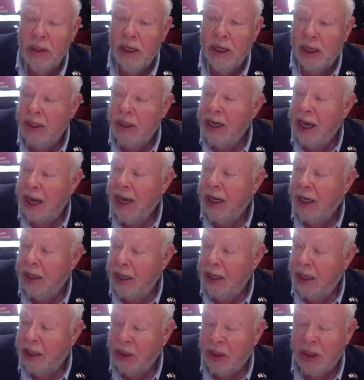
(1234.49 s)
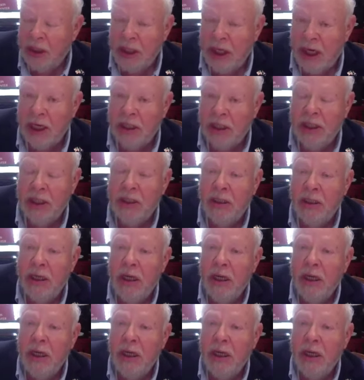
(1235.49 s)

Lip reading: as Alan has suggested,